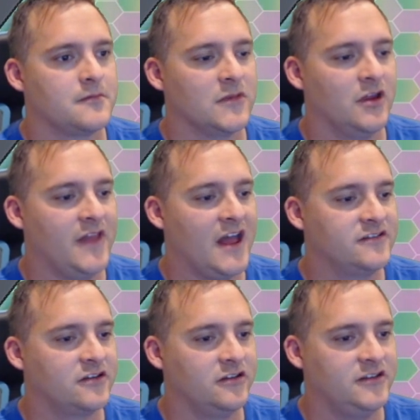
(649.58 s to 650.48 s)
That's a
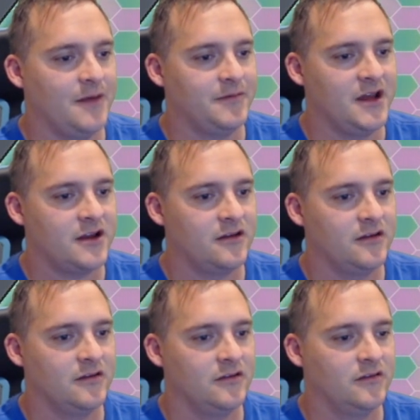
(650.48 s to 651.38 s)
good top deck.
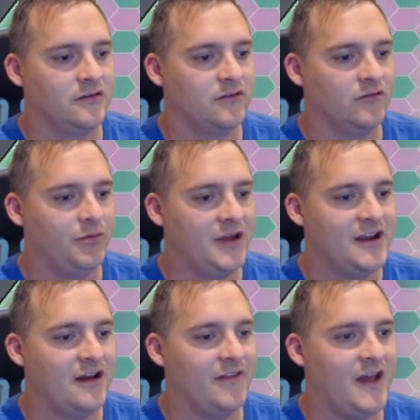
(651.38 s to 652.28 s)
So we'll play
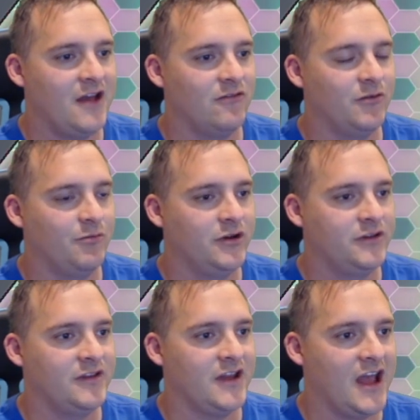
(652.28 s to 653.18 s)
down that. We'll put
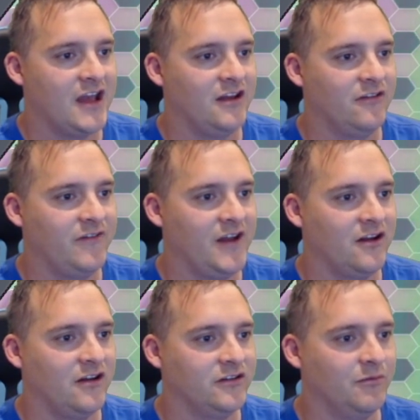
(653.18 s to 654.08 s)
the handheld fan
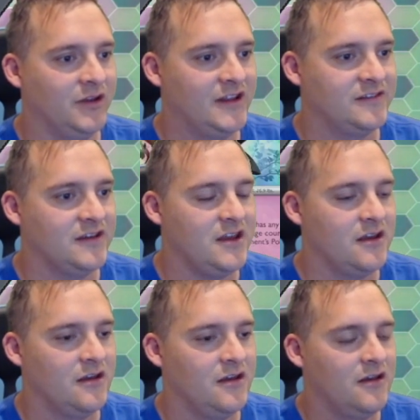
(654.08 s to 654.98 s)
onto Blissey
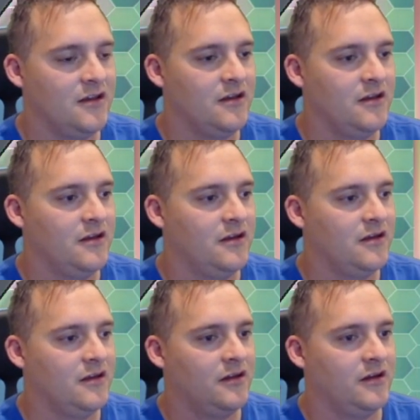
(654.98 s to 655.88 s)

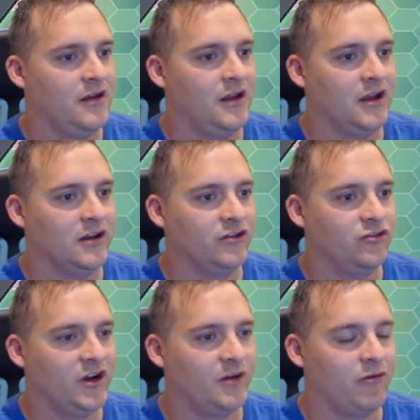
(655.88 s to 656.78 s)
and
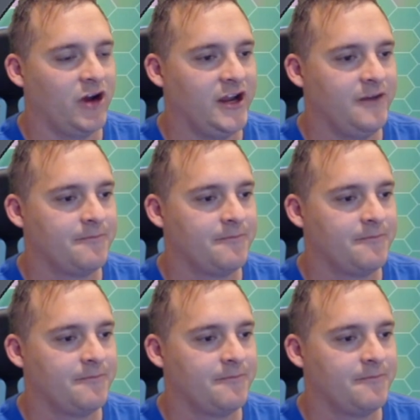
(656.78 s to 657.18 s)
Adrenabrain.